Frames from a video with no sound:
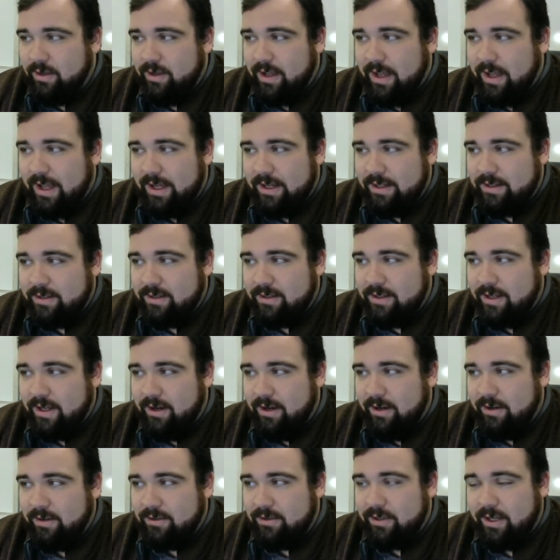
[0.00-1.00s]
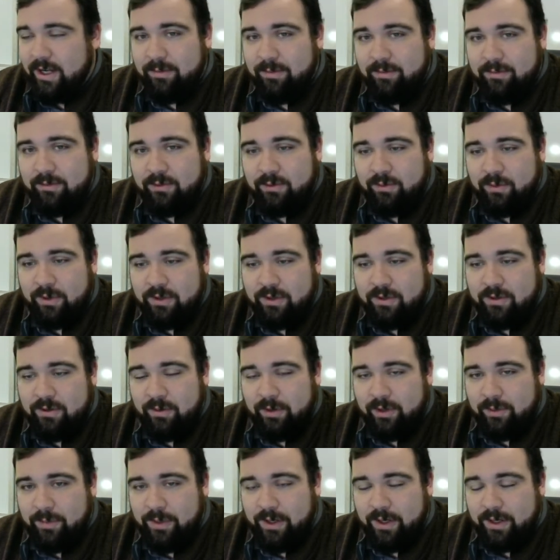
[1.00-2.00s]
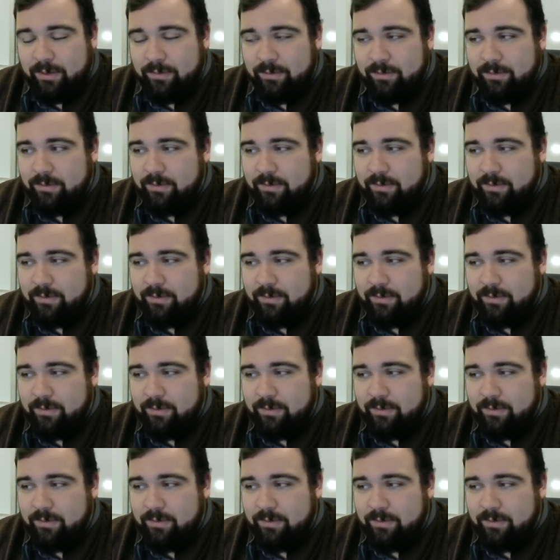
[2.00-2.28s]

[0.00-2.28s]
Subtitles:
as 10 on top, 22 on the bottom.